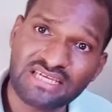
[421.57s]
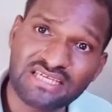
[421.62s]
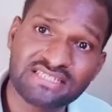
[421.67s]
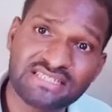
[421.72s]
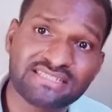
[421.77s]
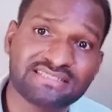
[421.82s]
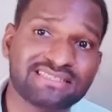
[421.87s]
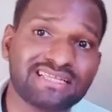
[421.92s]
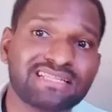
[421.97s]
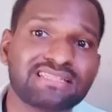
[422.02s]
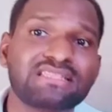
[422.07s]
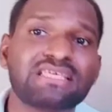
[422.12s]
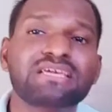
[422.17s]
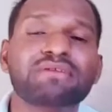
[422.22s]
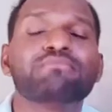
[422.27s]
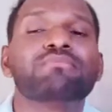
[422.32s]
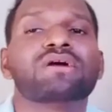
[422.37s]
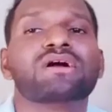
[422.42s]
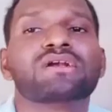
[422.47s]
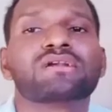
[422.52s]
is
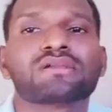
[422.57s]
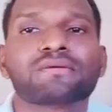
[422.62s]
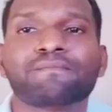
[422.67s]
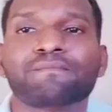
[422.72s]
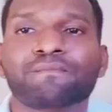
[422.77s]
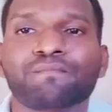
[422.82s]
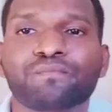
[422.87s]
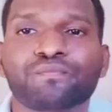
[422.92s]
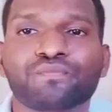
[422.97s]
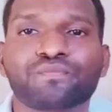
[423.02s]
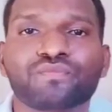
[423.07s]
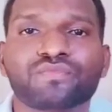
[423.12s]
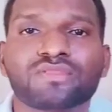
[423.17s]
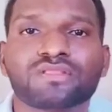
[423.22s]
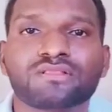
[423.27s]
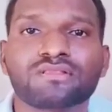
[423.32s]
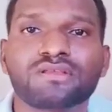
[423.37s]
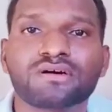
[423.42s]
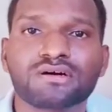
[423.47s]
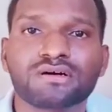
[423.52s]
nothing but
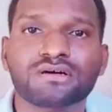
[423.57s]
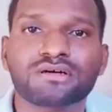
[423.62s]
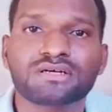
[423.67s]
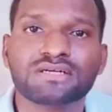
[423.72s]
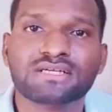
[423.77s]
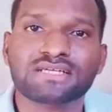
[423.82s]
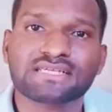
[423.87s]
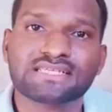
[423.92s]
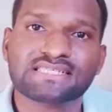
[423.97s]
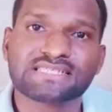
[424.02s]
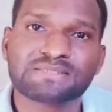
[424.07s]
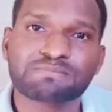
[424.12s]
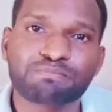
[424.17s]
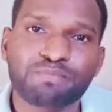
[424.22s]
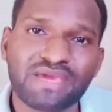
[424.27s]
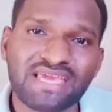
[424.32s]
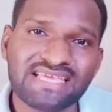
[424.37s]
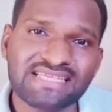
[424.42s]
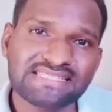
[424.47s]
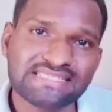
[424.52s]
the
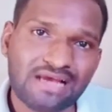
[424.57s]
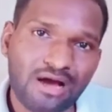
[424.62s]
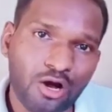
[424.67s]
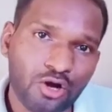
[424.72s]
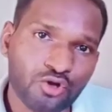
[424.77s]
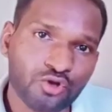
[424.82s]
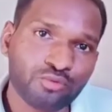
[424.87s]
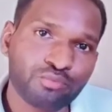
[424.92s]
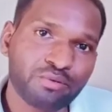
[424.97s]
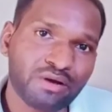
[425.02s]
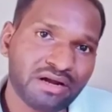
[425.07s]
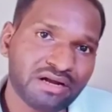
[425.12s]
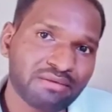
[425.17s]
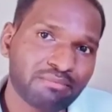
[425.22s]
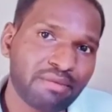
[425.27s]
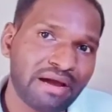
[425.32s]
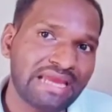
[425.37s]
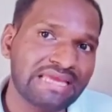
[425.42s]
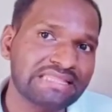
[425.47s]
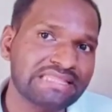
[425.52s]
space occupied
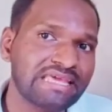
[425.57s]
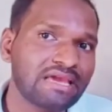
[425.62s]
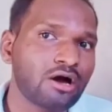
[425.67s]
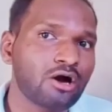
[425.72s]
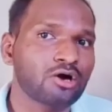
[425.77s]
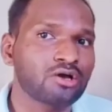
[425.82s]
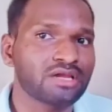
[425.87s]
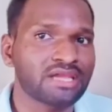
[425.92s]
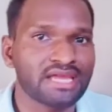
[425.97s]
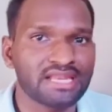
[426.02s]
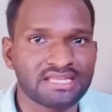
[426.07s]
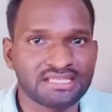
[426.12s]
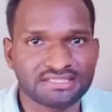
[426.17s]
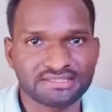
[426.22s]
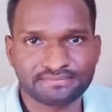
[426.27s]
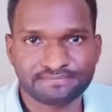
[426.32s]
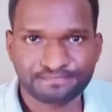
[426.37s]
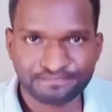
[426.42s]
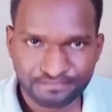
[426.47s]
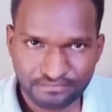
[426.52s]
by the
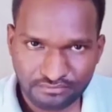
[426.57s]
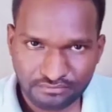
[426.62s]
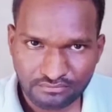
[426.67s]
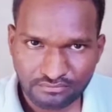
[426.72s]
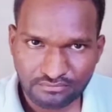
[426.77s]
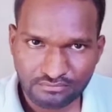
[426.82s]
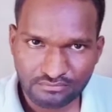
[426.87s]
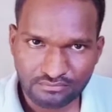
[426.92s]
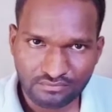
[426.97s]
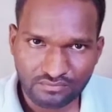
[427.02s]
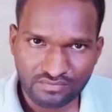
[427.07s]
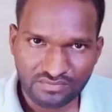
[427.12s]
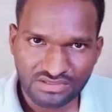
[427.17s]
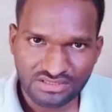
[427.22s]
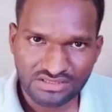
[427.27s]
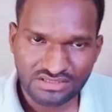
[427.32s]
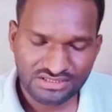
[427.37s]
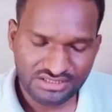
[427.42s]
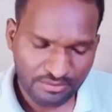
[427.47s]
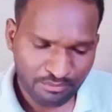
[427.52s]
organism.
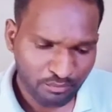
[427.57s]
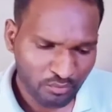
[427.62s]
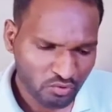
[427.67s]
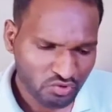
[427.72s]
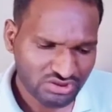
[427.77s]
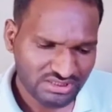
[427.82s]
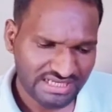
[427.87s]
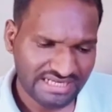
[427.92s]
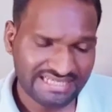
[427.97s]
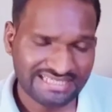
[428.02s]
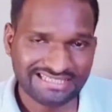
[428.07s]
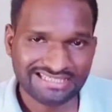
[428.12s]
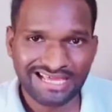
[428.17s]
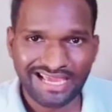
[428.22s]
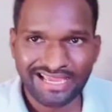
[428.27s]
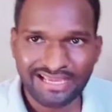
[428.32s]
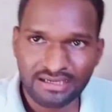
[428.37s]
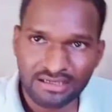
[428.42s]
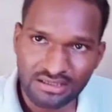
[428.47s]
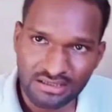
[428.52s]
Suppose a
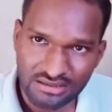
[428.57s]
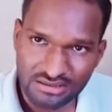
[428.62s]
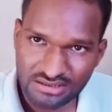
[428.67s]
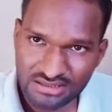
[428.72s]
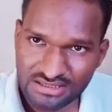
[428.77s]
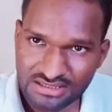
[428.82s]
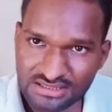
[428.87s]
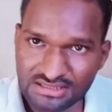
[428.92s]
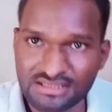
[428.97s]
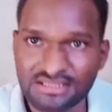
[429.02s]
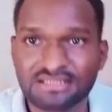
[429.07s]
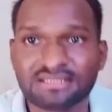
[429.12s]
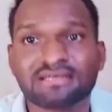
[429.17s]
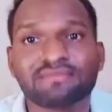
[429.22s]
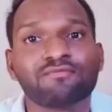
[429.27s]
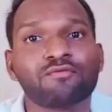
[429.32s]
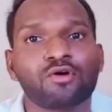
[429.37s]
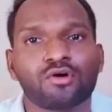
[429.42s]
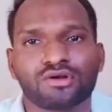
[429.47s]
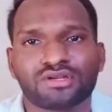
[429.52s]
tiger is in the
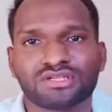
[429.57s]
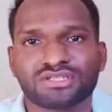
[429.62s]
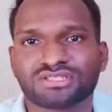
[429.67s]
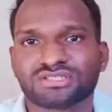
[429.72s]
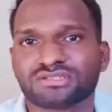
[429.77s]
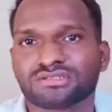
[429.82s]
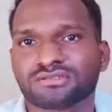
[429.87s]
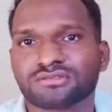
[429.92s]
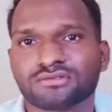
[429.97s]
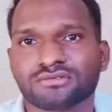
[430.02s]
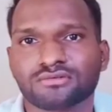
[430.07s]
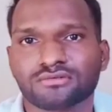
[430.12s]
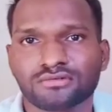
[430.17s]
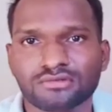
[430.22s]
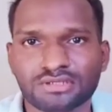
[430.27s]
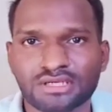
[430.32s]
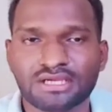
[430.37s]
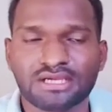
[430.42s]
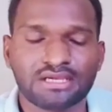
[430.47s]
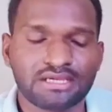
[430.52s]
forest.
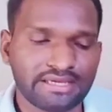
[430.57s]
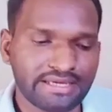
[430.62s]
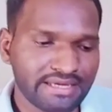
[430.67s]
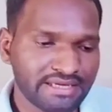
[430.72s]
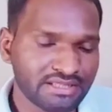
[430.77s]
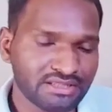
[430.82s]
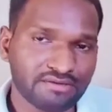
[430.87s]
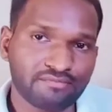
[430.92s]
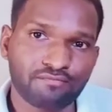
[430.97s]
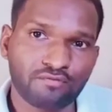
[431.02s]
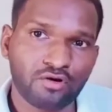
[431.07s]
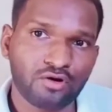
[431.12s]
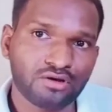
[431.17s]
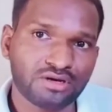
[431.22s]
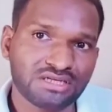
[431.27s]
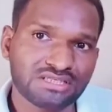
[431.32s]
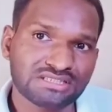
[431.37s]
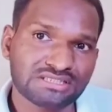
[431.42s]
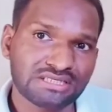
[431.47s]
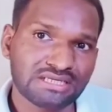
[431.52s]
Okay, in the
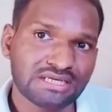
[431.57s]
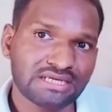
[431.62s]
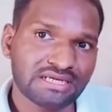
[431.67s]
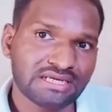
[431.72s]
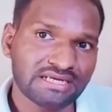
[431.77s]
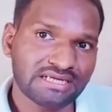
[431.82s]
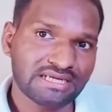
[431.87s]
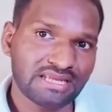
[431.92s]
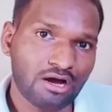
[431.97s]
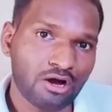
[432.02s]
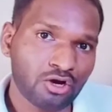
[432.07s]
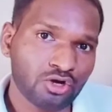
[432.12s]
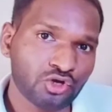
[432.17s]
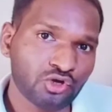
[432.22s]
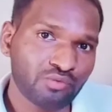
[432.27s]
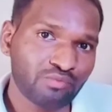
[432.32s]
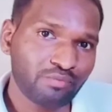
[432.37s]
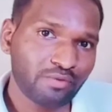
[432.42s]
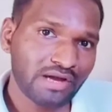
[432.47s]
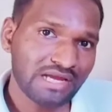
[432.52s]
forest it
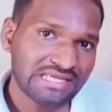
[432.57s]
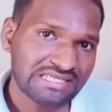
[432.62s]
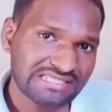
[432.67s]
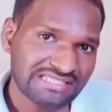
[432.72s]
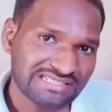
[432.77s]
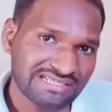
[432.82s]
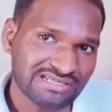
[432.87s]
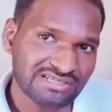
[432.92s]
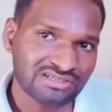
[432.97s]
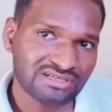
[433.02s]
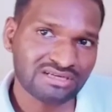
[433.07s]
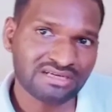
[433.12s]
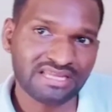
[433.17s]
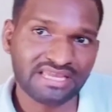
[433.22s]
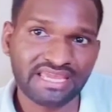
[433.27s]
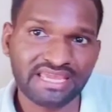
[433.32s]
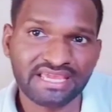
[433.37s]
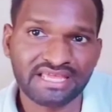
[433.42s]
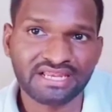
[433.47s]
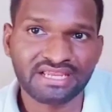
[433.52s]
occupies
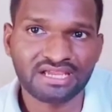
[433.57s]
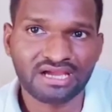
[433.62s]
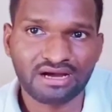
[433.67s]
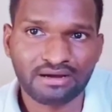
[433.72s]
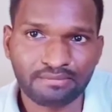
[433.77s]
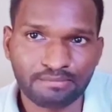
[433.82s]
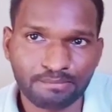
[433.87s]
certain area.